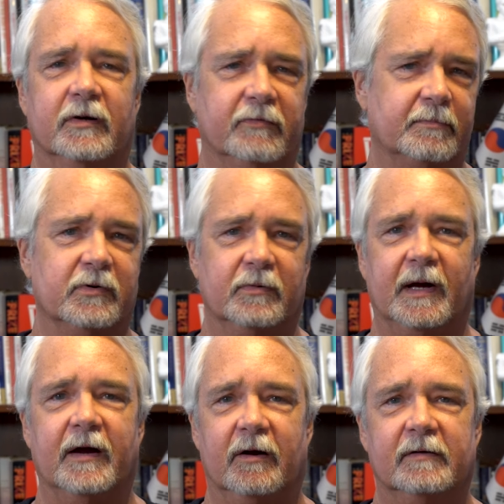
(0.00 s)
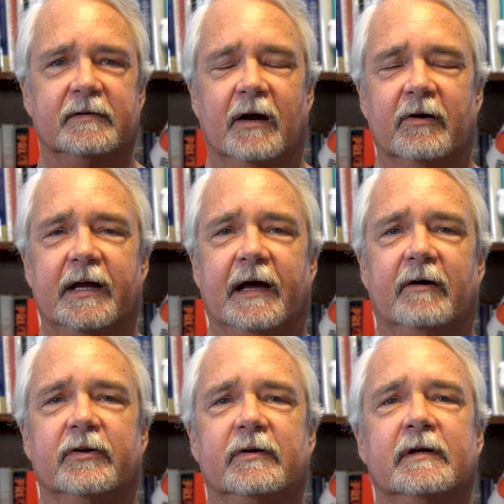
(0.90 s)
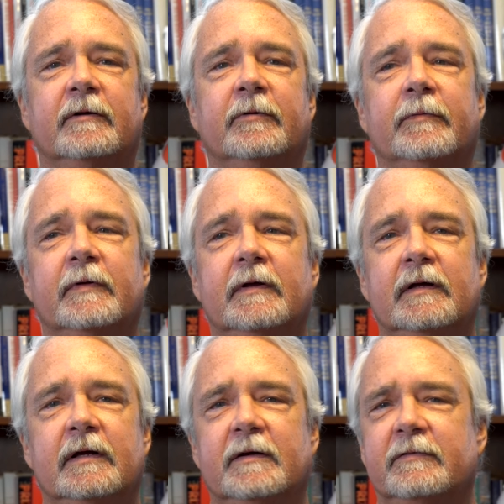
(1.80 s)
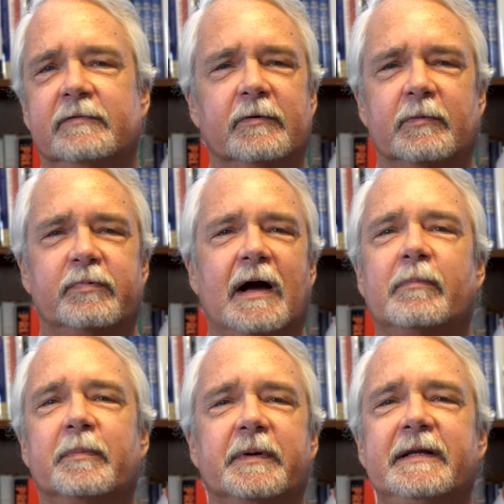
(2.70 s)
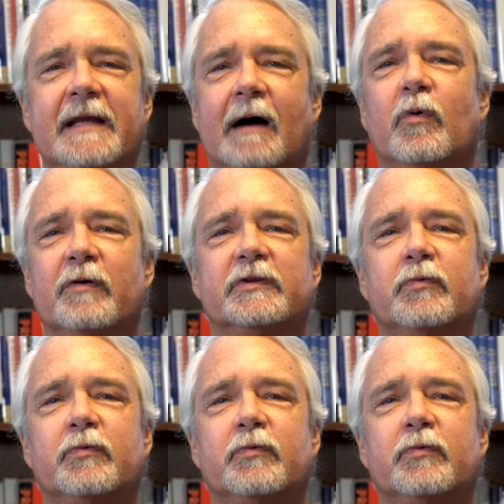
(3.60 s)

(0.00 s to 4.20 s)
November by our current calendar, there were probably not more than